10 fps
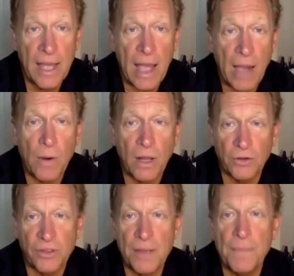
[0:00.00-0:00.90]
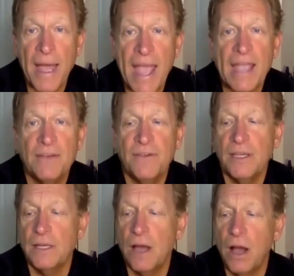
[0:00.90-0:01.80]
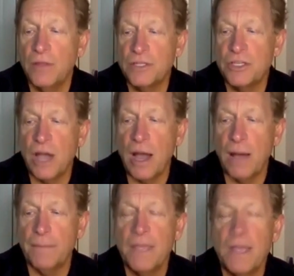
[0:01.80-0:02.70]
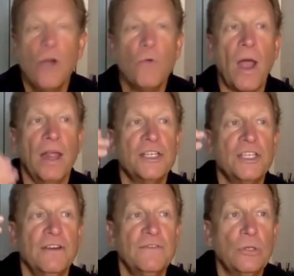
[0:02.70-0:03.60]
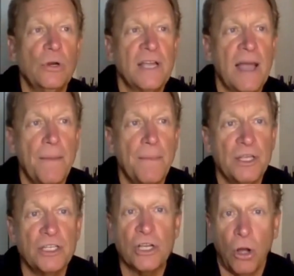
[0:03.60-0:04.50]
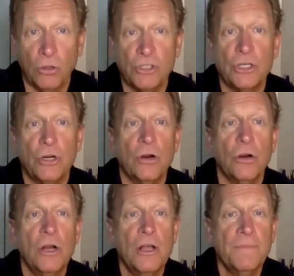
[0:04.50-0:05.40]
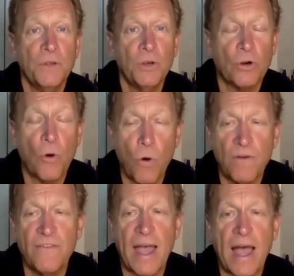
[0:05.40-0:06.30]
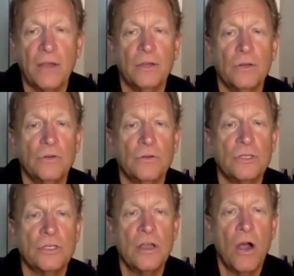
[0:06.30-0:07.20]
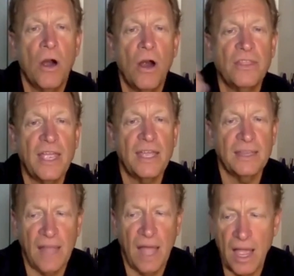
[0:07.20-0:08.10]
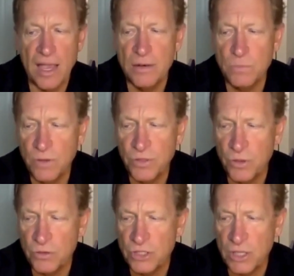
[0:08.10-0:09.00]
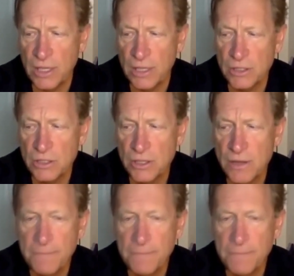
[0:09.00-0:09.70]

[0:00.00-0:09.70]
How well are they behaving on the job? Relative to a company's culture, your core values, are they in line with those things?